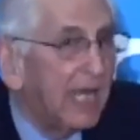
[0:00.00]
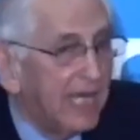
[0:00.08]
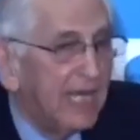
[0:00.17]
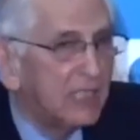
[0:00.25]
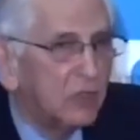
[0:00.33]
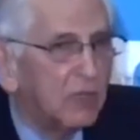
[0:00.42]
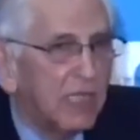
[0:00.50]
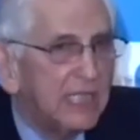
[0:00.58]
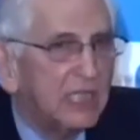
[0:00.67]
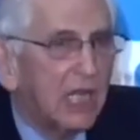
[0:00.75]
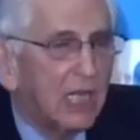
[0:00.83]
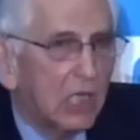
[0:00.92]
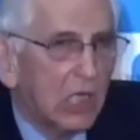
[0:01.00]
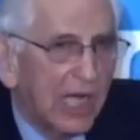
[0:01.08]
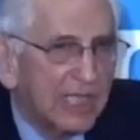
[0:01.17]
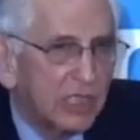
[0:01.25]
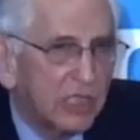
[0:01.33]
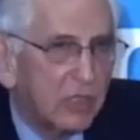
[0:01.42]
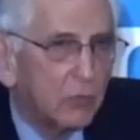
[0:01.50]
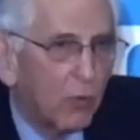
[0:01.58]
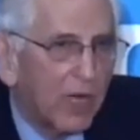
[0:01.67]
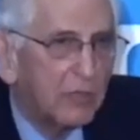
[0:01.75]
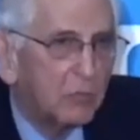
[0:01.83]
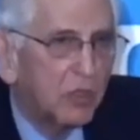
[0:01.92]
He's released less than
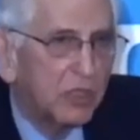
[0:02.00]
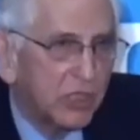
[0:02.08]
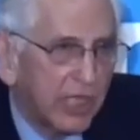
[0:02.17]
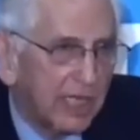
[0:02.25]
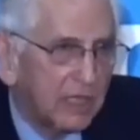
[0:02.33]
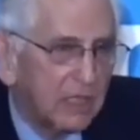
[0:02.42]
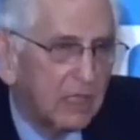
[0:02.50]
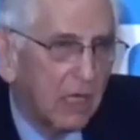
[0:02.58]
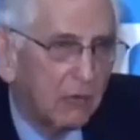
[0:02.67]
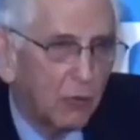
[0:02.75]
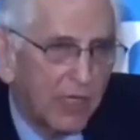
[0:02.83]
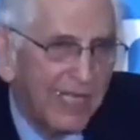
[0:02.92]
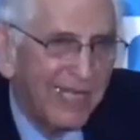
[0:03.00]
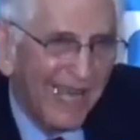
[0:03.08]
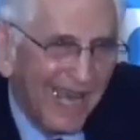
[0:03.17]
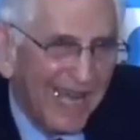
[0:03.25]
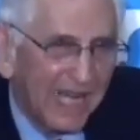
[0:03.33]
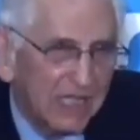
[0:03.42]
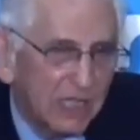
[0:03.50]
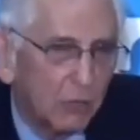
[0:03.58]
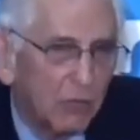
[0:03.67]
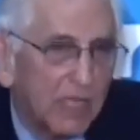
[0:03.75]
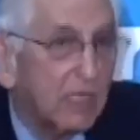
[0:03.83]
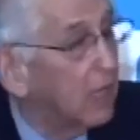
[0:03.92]
1% of what he has
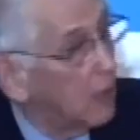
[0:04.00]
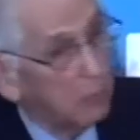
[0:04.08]
and what